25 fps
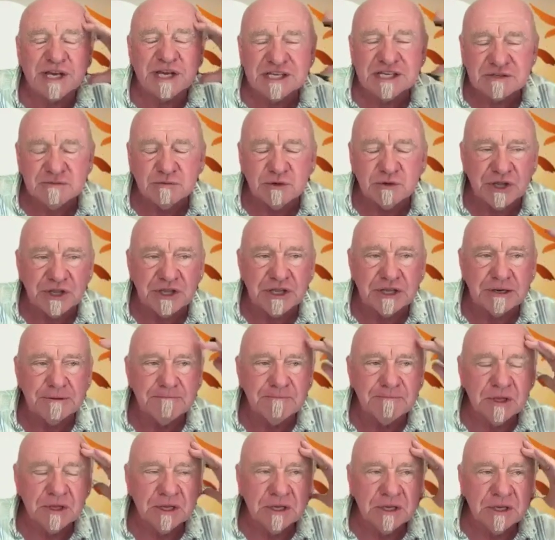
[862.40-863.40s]
peace with
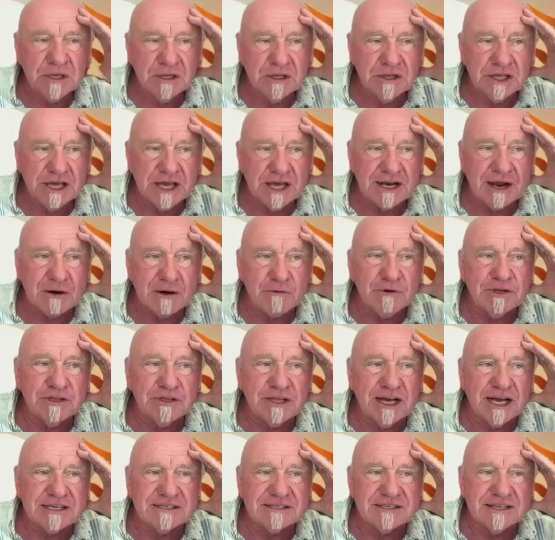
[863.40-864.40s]
it, that I
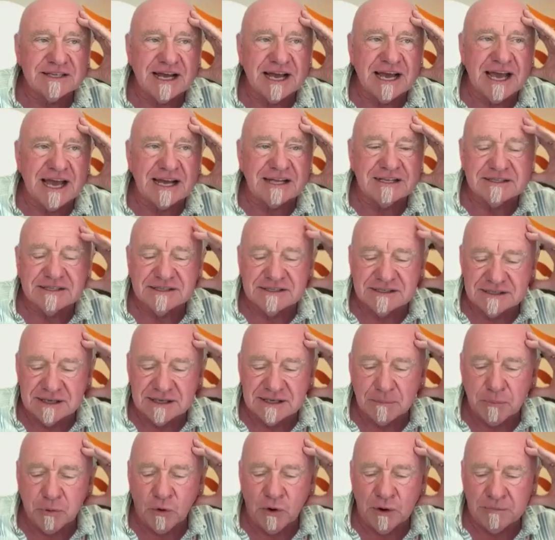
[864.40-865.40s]
realized that I had
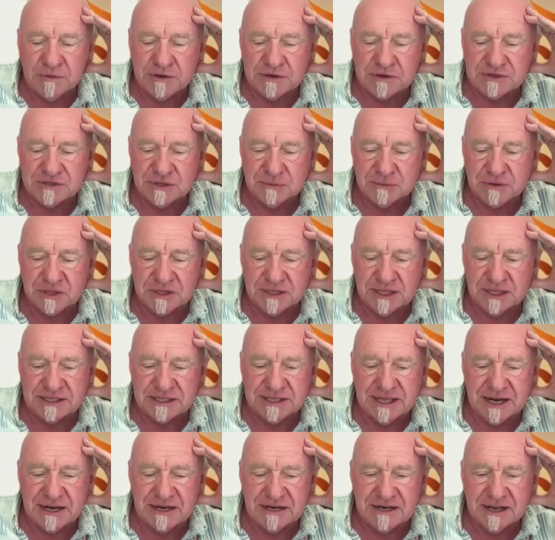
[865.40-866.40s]
an appointment or something
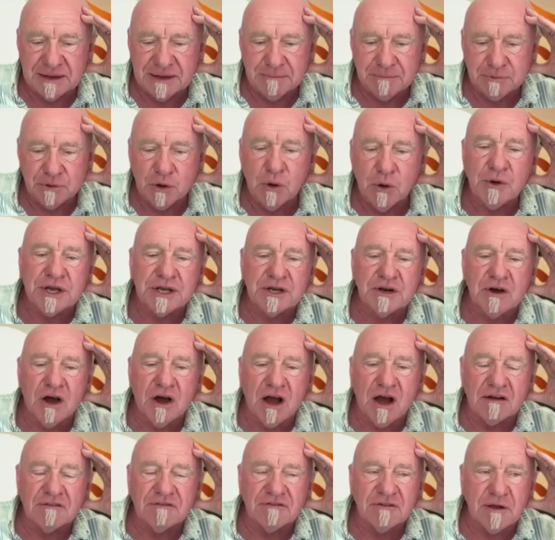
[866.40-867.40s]
like that, and I broke it
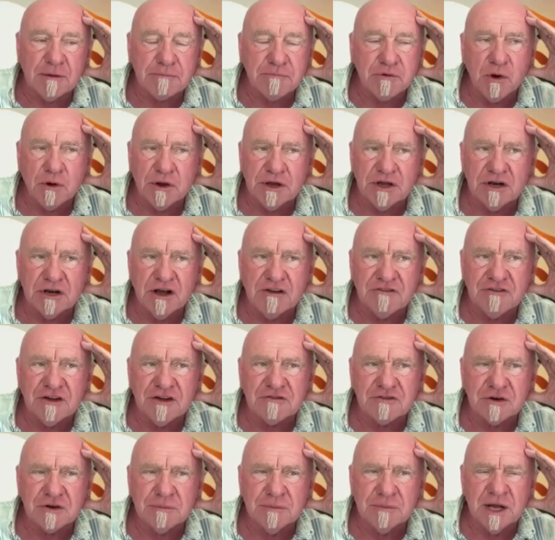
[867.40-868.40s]
off. I broke it off
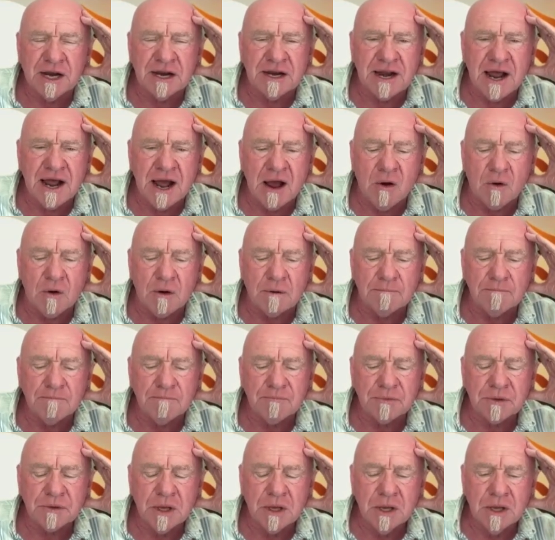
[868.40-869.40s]
after about an hour.
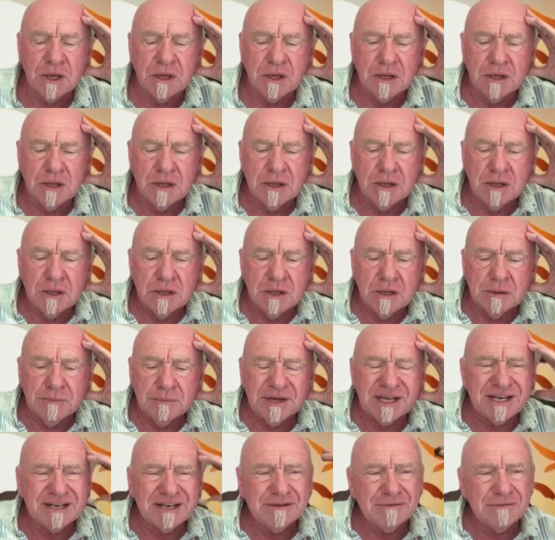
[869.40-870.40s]

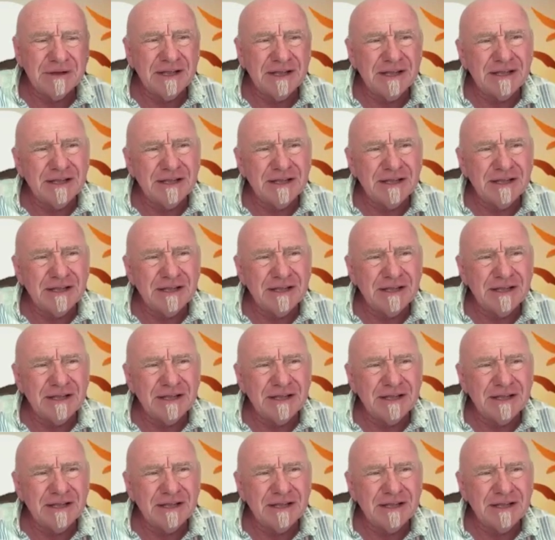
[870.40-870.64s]
But